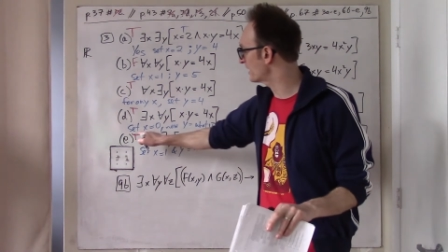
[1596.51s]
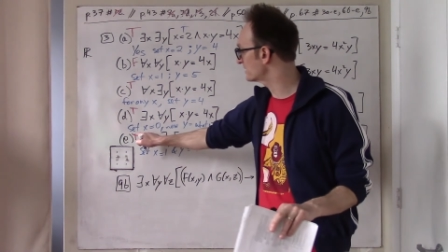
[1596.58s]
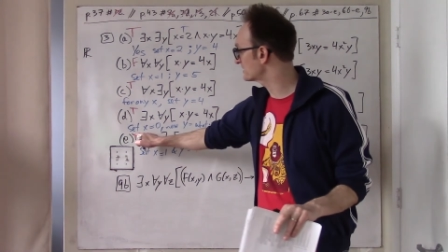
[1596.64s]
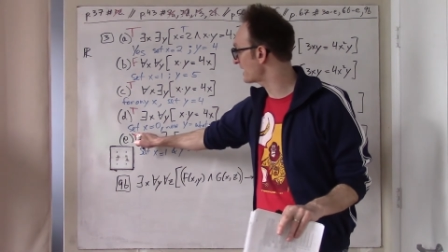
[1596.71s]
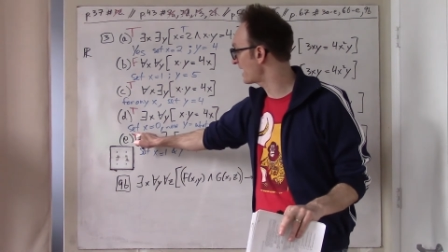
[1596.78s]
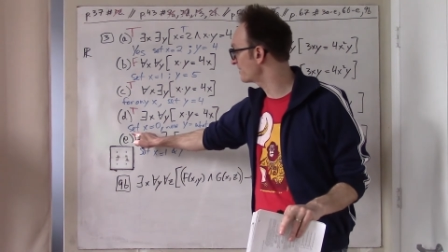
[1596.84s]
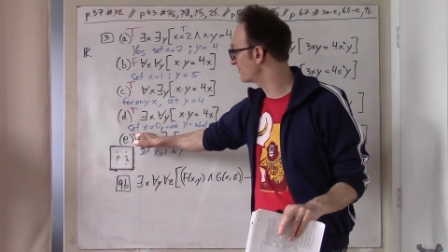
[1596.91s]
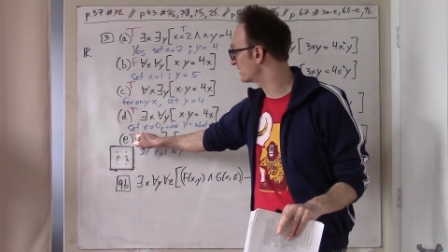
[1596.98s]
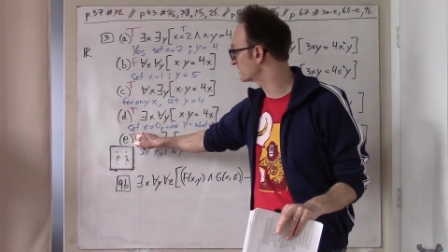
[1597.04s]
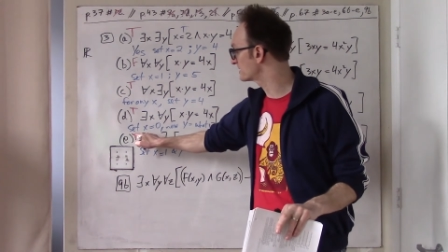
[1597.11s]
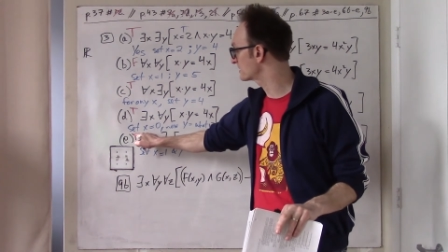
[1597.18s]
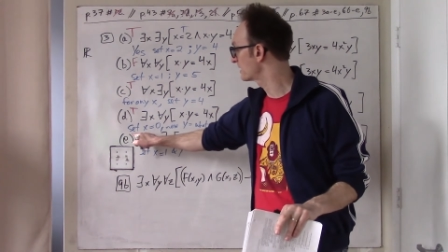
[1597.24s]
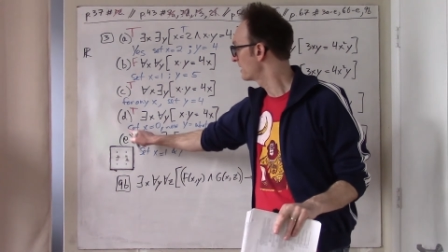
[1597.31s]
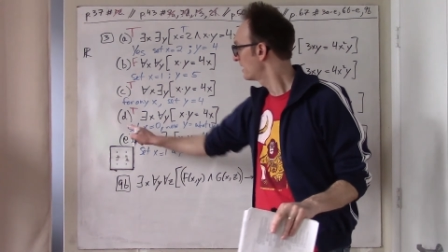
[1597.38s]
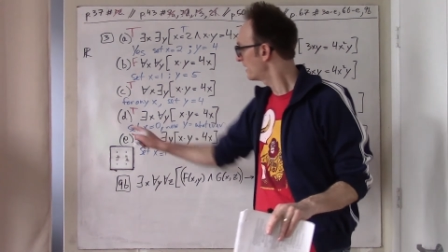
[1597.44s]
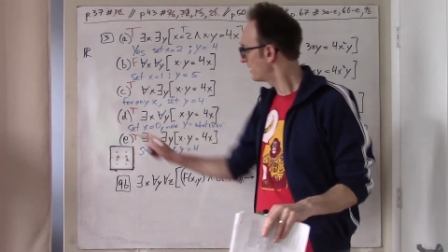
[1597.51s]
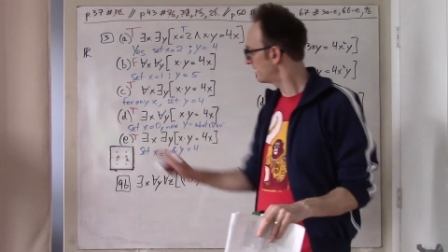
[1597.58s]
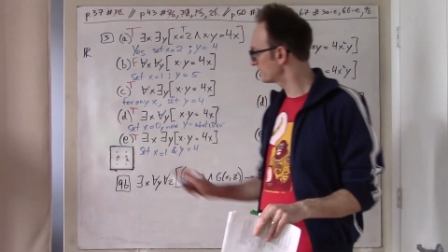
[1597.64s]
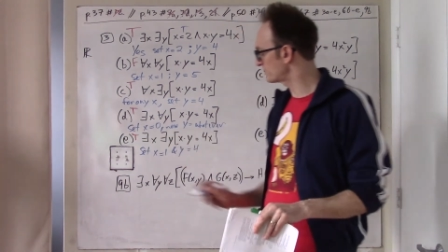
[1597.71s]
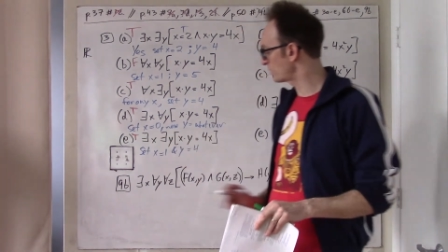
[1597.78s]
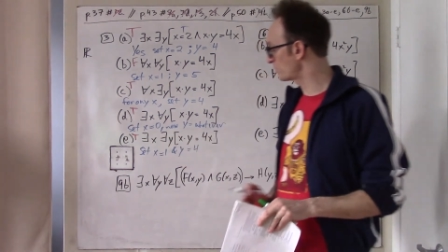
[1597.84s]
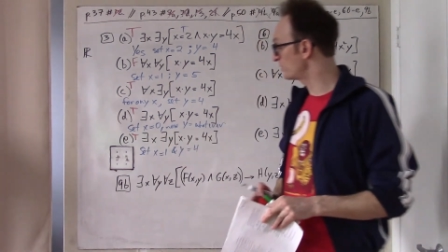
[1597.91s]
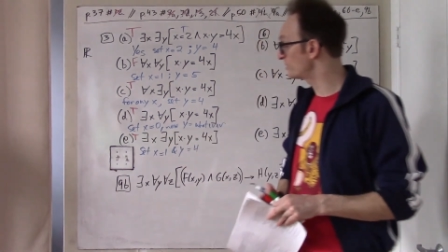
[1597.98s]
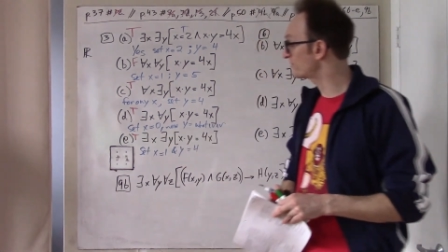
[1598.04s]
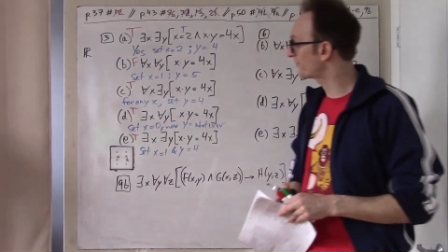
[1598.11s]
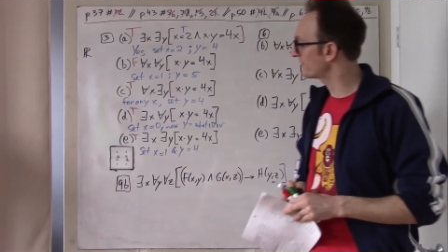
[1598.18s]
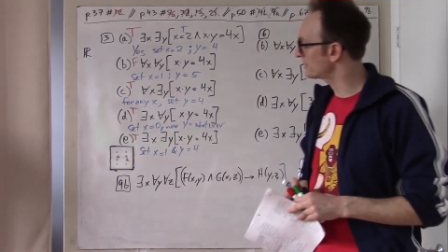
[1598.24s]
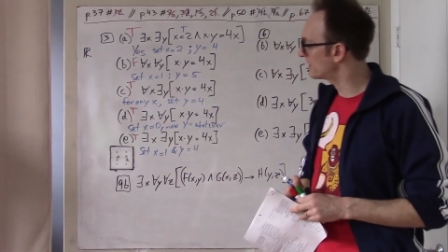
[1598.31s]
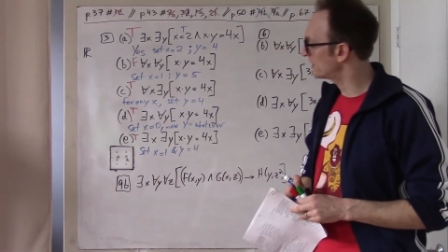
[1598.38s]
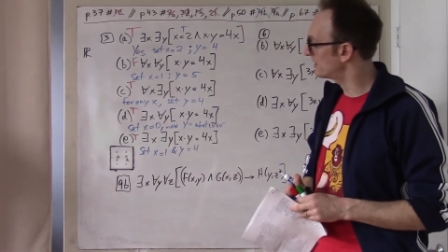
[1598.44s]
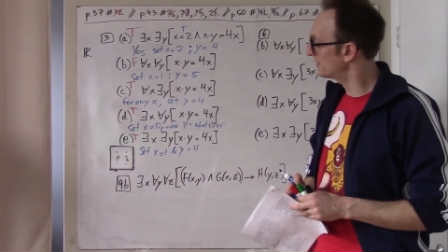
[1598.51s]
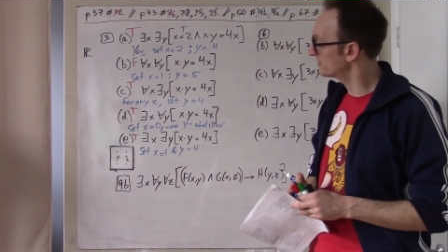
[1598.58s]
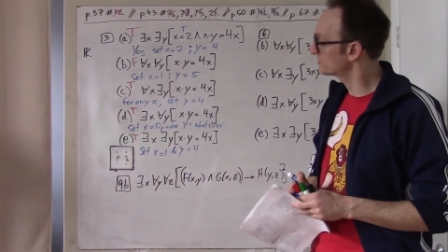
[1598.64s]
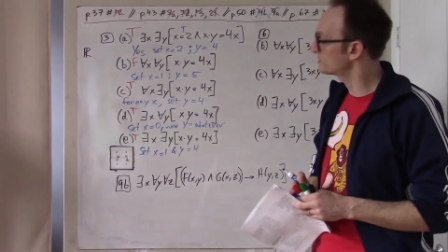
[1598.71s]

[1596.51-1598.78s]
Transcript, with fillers: assignment. Uh, so you need to find a, a,